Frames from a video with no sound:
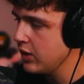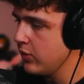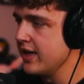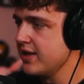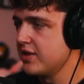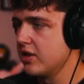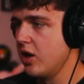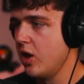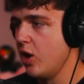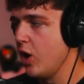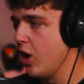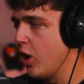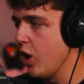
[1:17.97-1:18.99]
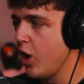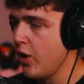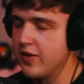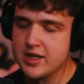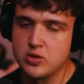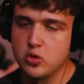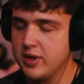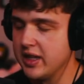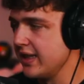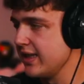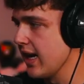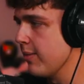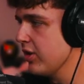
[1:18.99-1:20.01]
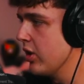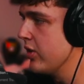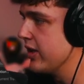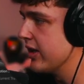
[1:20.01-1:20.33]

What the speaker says: Anyways, all this will be linked down below.